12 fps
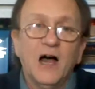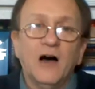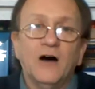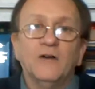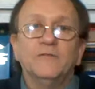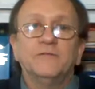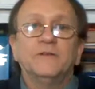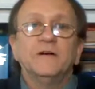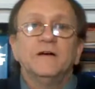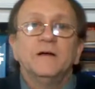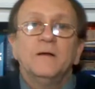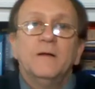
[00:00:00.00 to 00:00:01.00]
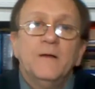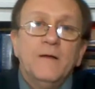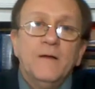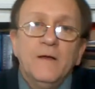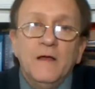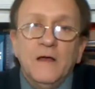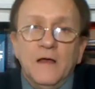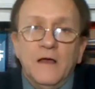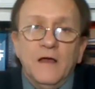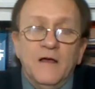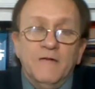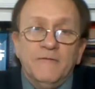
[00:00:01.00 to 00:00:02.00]
of
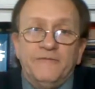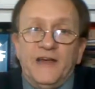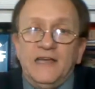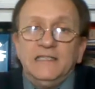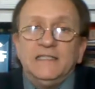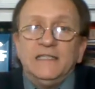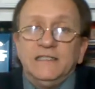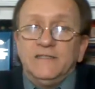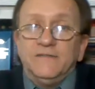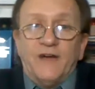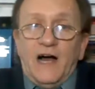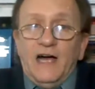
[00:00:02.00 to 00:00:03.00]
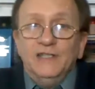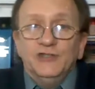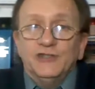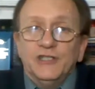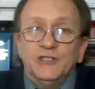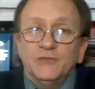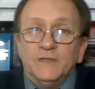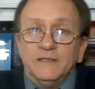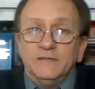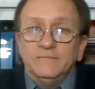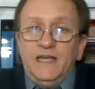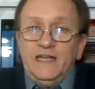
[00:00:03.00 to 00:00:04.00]
facing divine judgment.
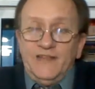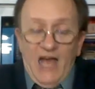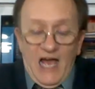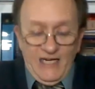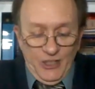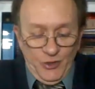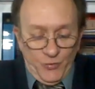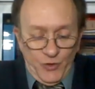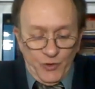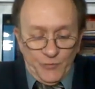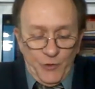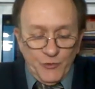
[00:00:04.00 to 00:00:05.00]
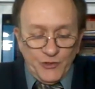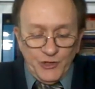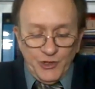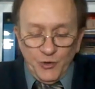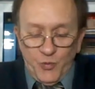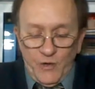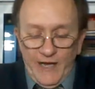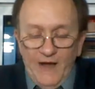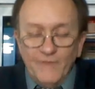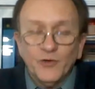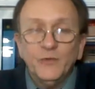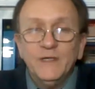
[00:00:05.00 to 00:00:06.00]
And the idea is we're supposed to do
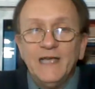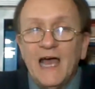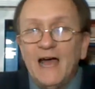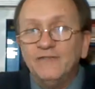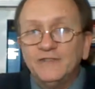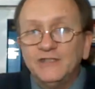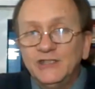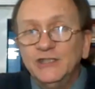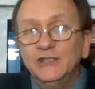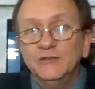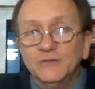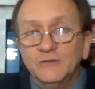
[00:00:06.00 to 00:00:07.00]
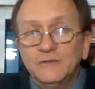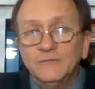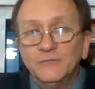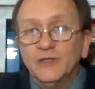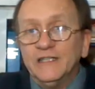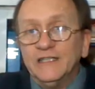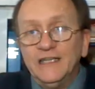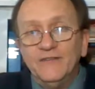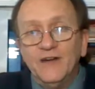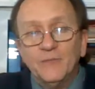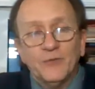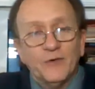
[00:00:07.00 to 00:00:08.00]
whatever we have to do. We're to
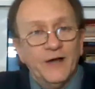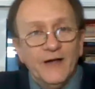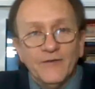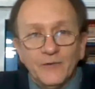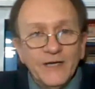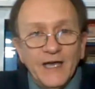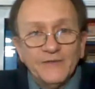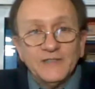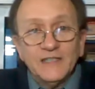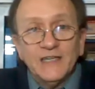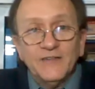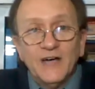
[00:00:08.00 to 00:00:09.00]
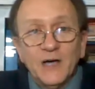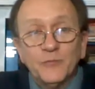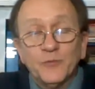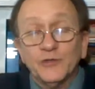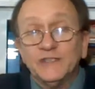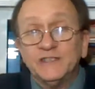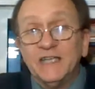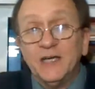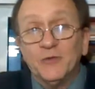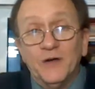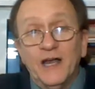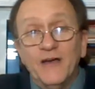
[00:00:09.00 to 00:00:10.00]
give up whatever we have to give up. We're to
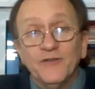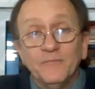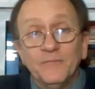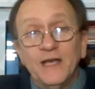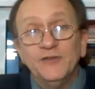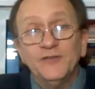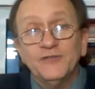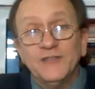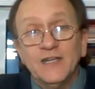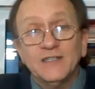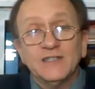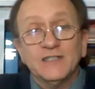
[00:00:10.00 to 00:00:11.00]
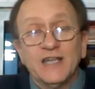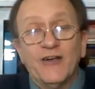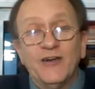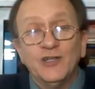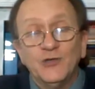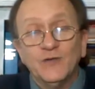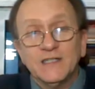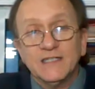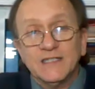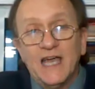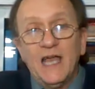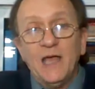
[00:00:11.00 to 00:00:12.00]
take whatever measures necessary to
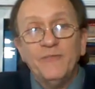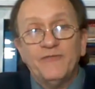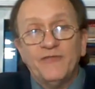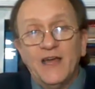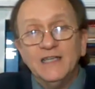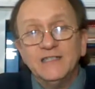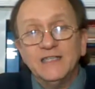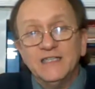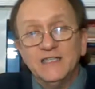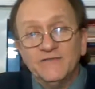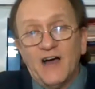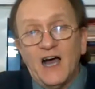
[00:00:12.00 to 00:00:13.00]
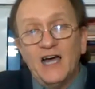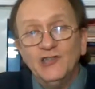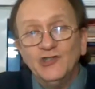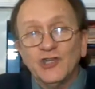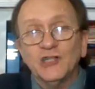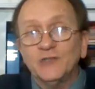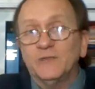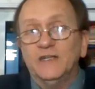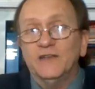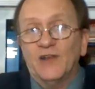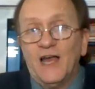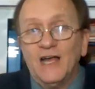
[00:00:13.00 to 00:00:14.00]
escape facing divine judgment
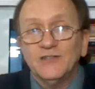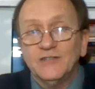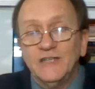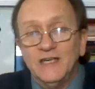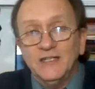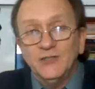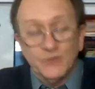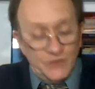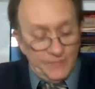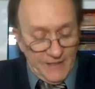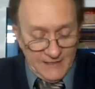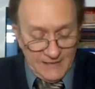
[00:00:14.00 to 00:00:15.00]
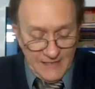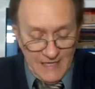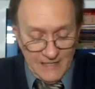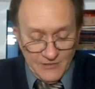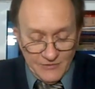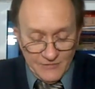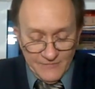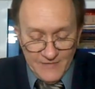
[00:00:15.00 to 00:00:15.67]
in the last days, which makes sense.